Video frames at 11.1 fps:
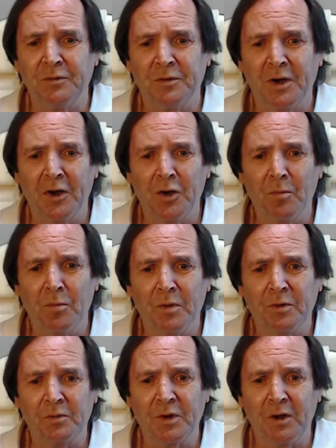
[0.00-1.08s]
for a number
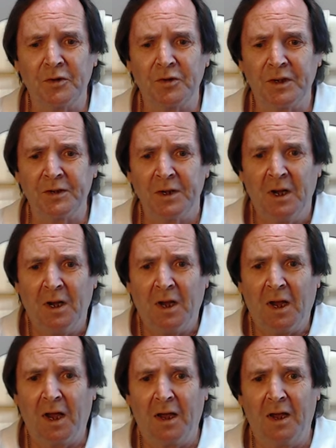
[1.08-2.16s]
of countries
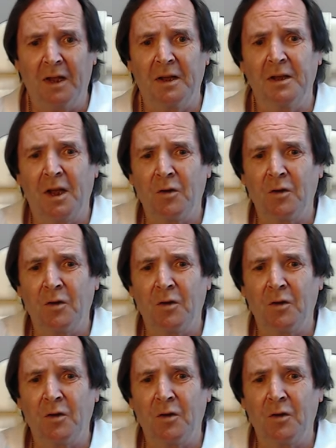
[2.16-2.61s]
uh,